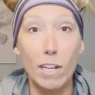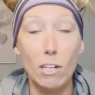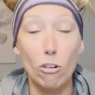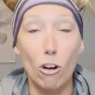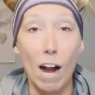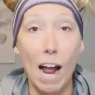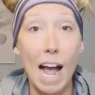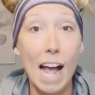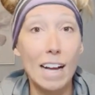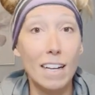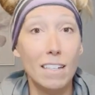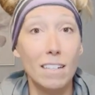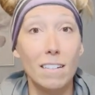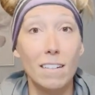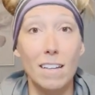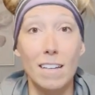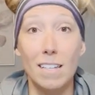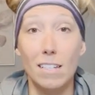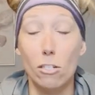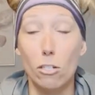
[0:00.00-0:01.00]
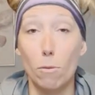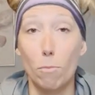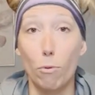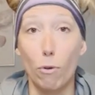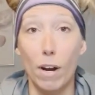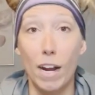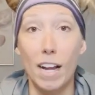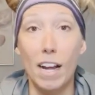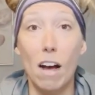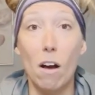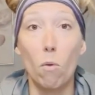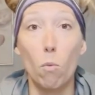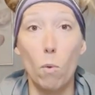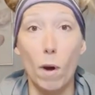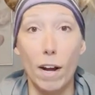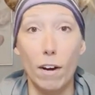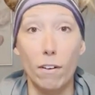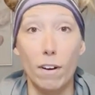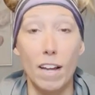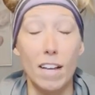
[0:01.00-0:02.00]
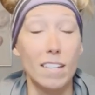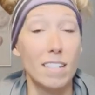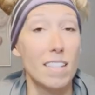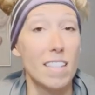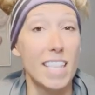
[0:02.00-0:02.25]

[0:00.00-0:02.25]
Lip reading: track is to bring awareness.